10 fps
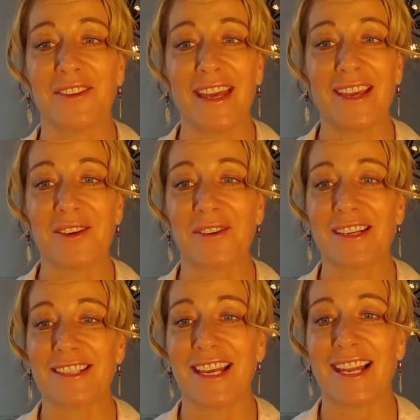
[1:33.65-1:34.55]
Thank you,
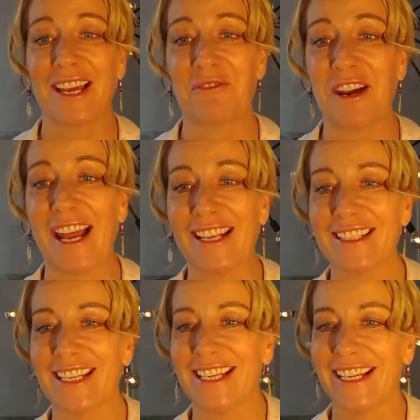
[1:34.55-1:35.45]
Graciela, for
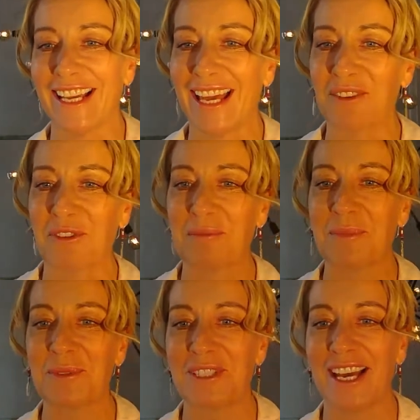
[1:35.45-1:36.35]
asking, and from
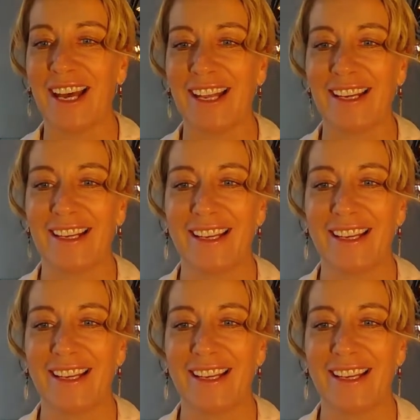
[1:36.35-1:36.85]
Bhutan.